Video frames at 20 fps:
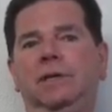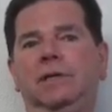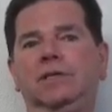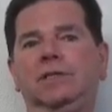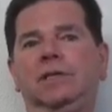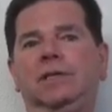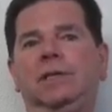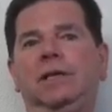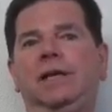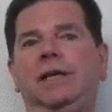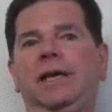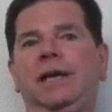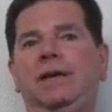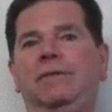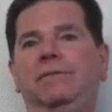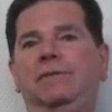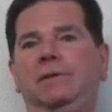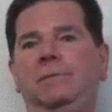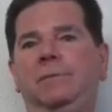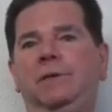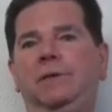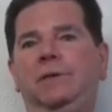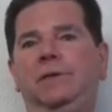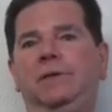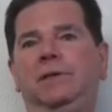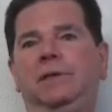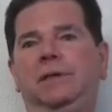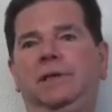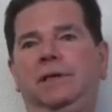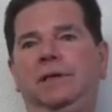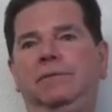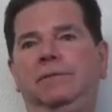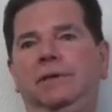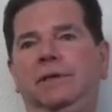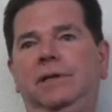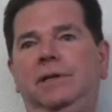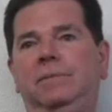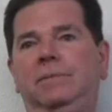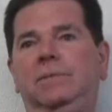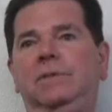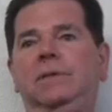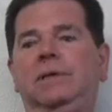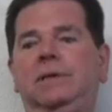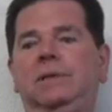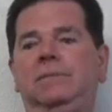things that they gave to me, to give to them.